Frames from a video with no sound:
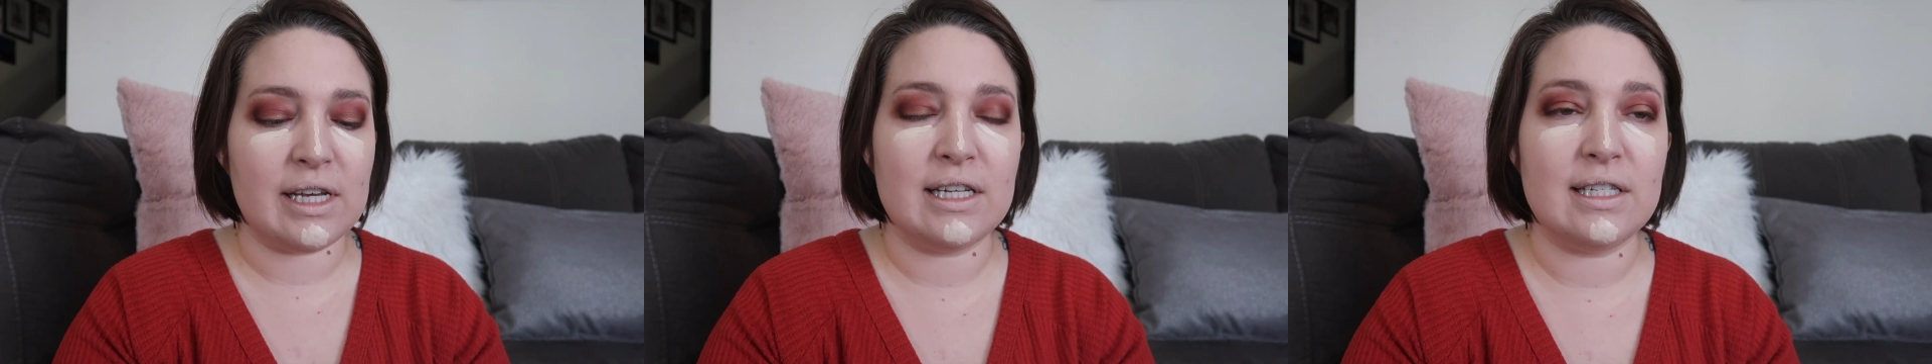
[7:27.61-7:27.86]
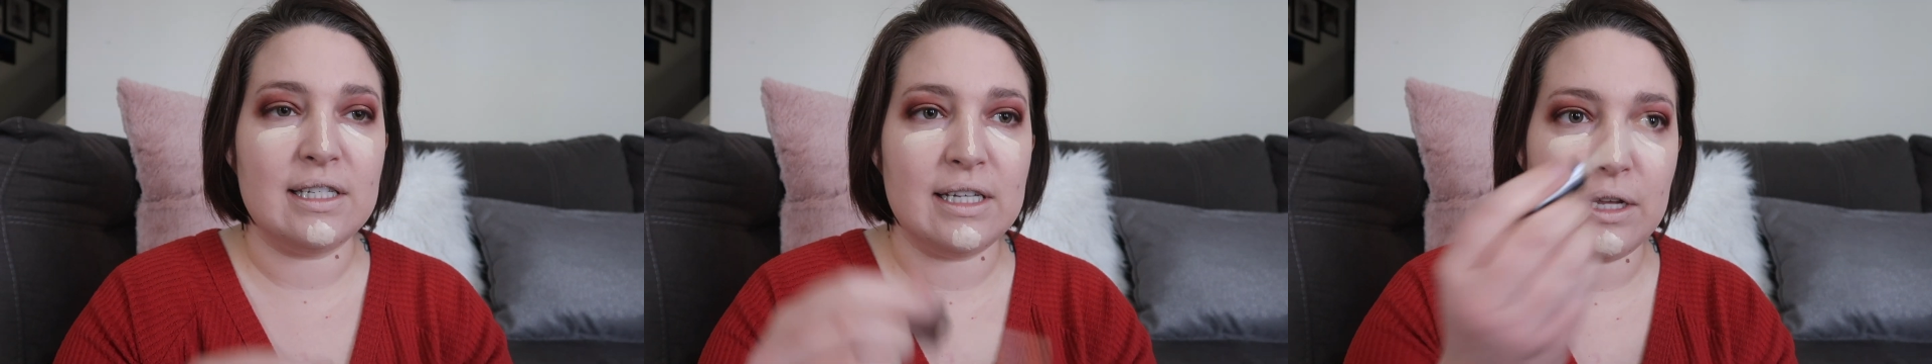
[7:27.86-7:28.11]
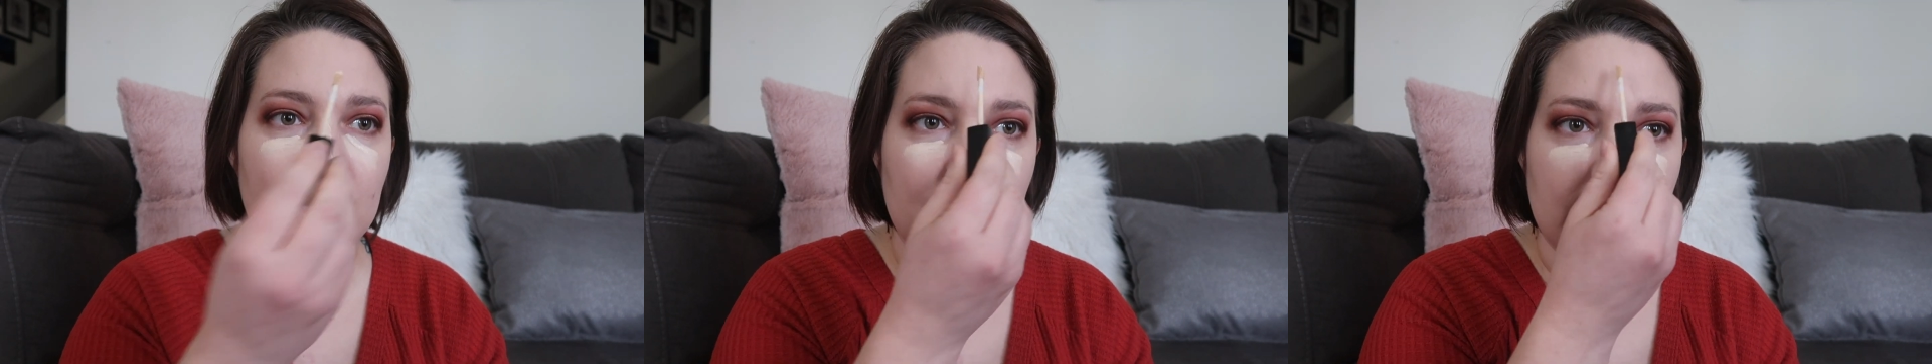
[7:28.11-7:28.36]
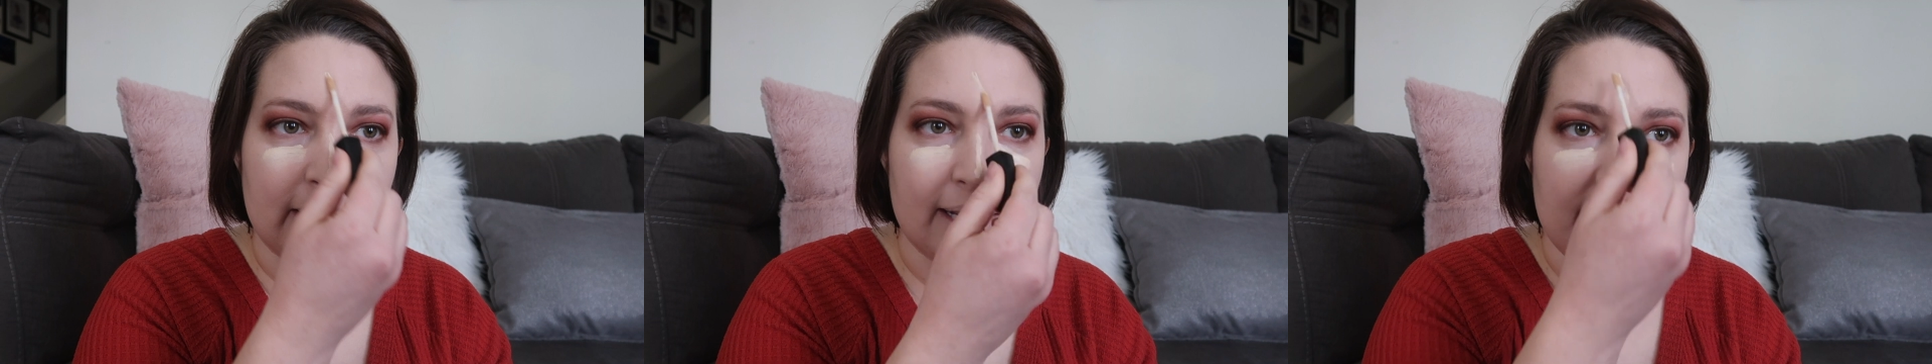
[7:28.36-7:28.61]

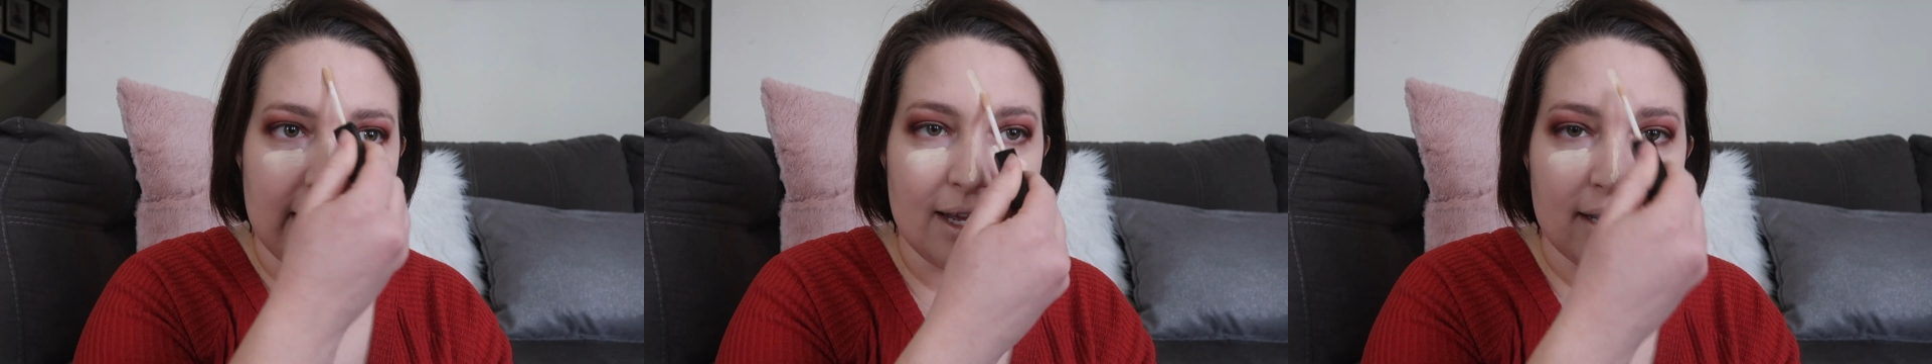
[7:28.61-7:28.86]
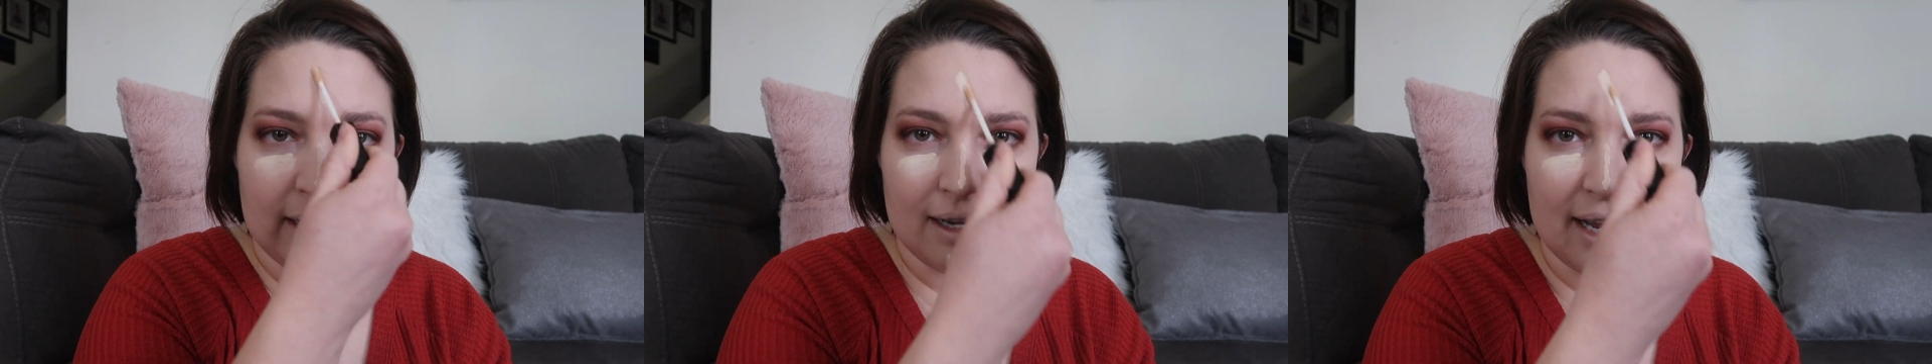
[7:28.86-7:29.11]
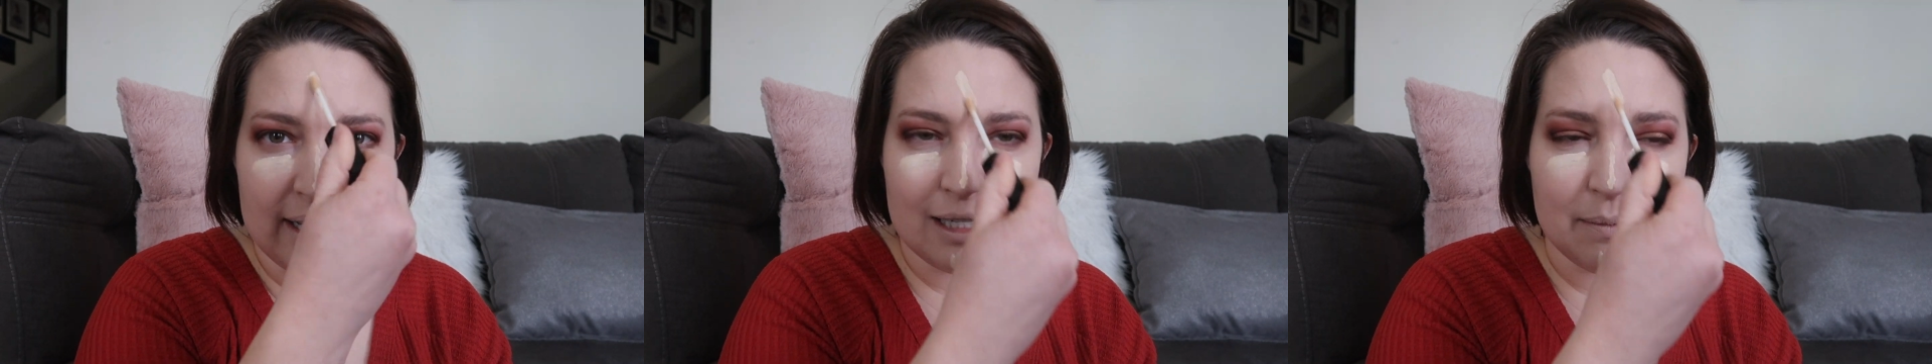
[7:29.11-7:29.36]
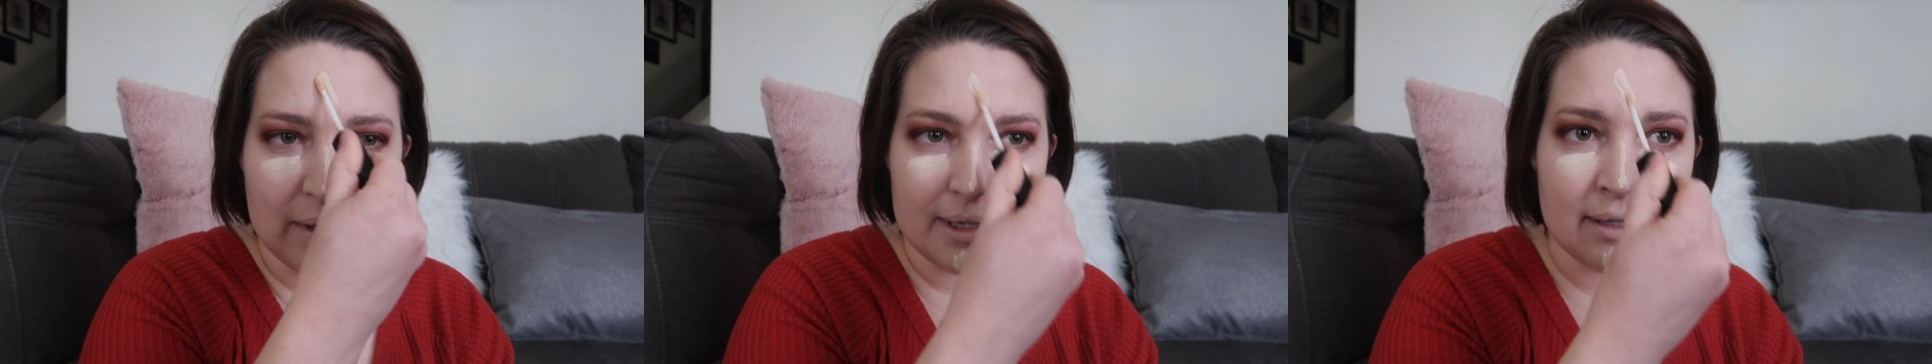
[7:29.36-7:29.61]
concealer-y. It kind
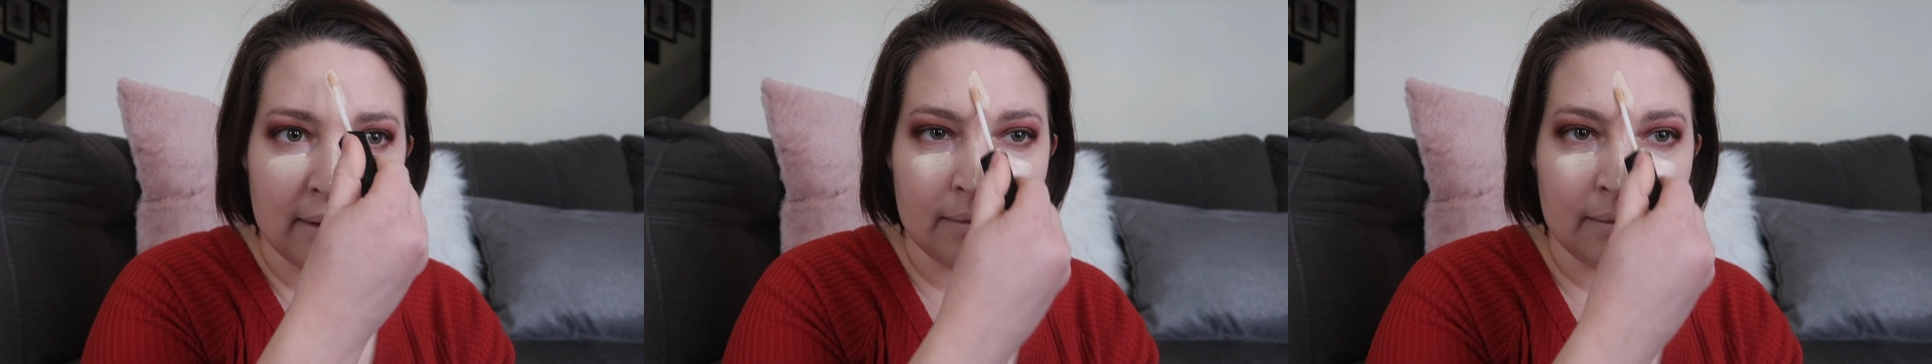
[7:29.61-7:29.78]
of